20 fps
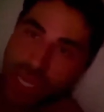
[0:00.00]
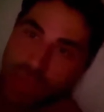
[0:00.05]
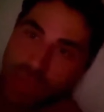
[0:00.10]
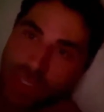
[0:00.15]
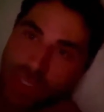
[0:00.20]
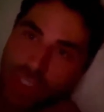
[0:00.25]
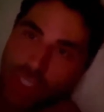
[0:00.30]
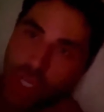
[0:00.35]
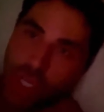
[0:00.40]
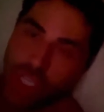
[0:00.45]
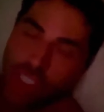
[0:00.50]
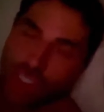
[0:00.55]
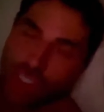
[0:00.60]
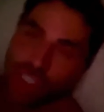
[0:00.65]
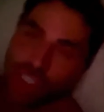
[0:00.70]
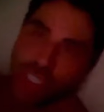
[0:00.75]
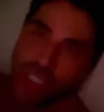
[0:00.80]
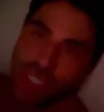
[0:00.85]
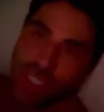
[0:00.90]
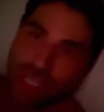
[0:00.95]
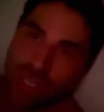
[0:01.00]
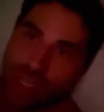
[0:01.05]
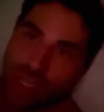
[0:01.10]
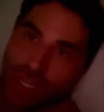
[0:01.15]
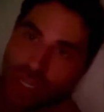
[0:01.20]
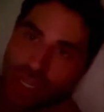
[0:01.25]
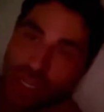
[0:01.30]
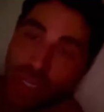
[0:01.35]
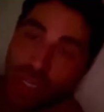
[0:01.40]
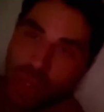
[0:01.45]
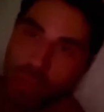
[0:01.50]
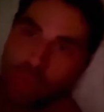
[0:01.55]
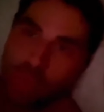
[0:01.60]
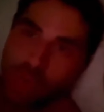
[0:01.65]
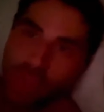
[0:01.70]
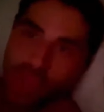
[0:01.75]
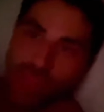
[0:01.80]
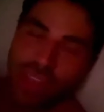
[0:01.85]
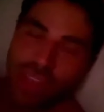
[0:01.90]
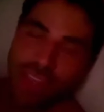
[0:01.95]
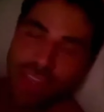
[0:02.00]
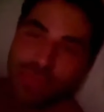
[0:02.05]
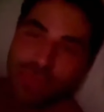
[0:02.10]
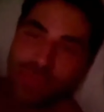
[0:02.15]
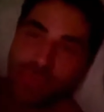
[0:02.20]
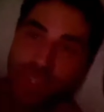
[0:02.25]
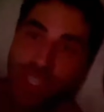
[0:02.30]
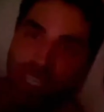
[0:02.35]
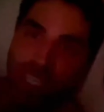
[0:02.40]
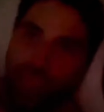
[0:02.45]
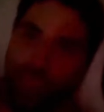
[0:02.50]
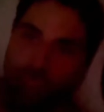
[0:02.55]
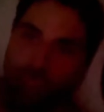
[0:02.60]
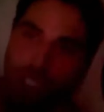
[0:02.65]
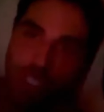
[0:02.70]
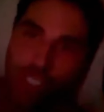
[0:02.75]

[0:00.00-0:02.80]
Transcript: "My name is John Zherka, prolific,